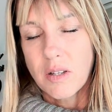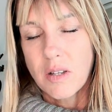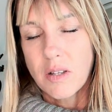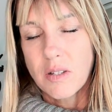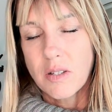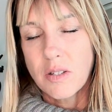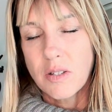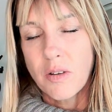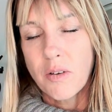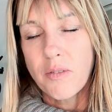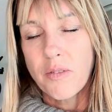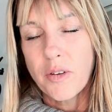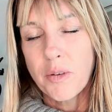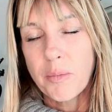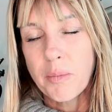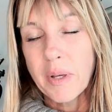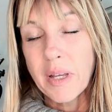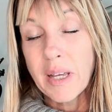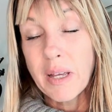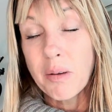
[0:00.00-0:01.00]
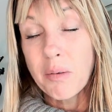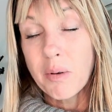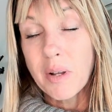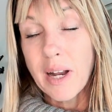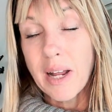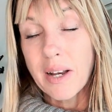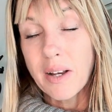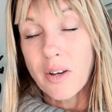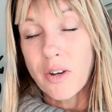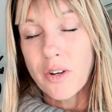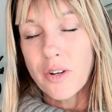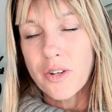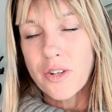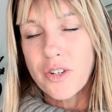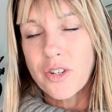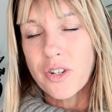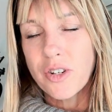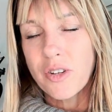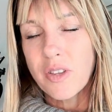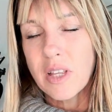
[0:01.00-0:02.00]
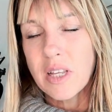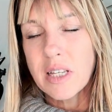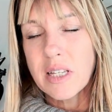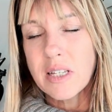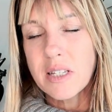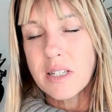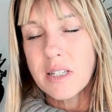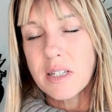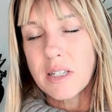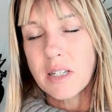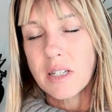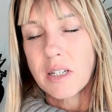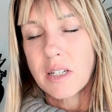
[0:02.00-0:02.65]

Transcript: So for me, when I nurture this,